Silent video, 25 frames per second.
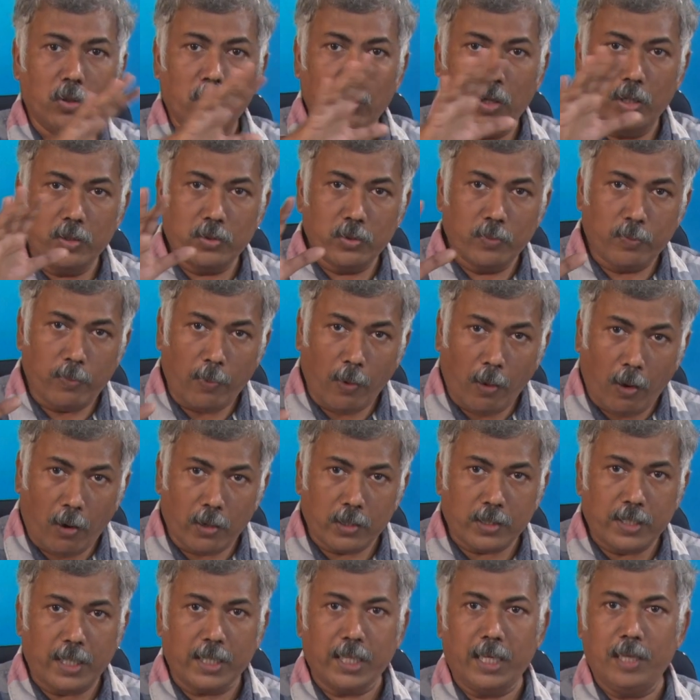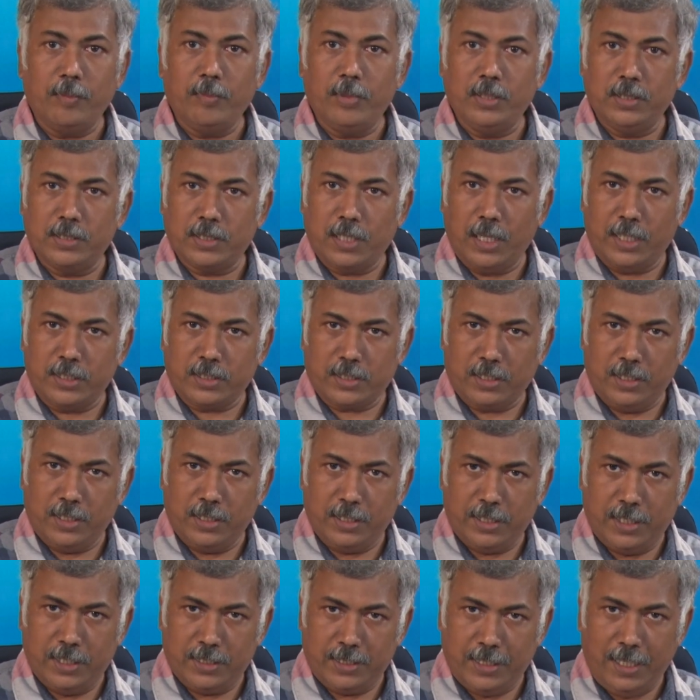want to plot the k-means
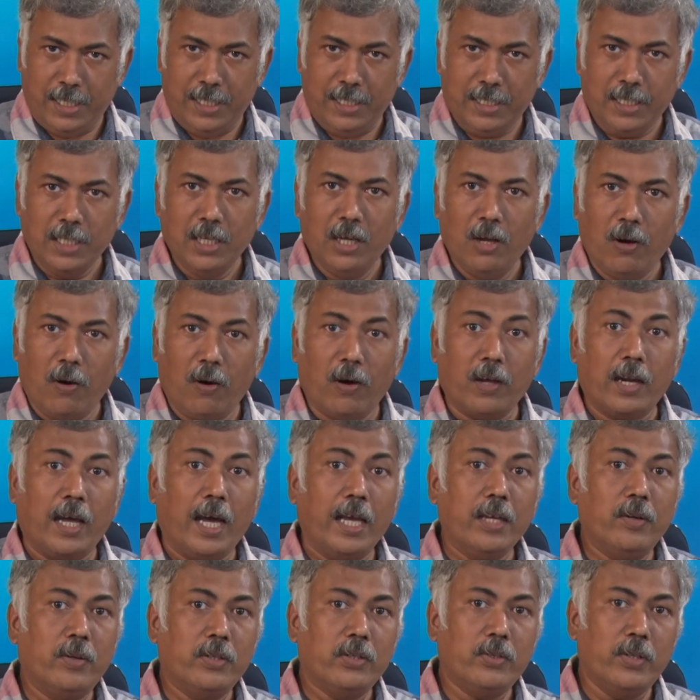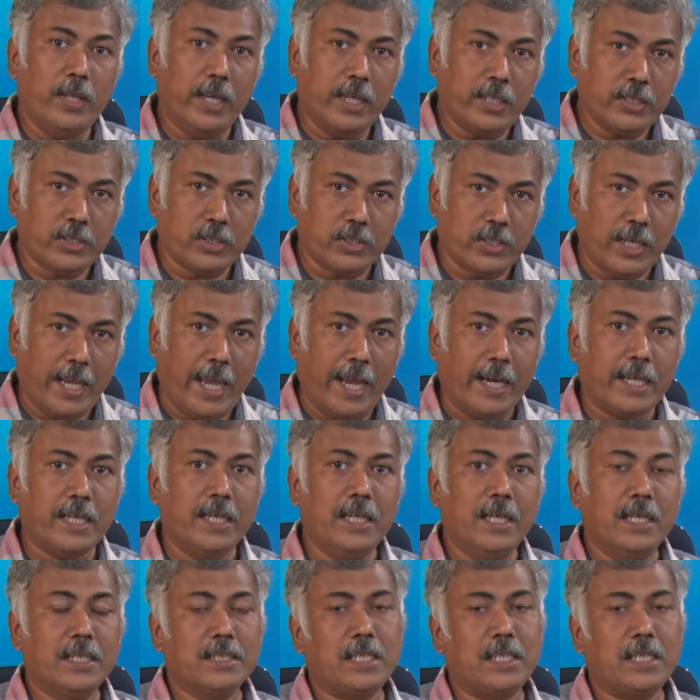clustering result or I want to extract,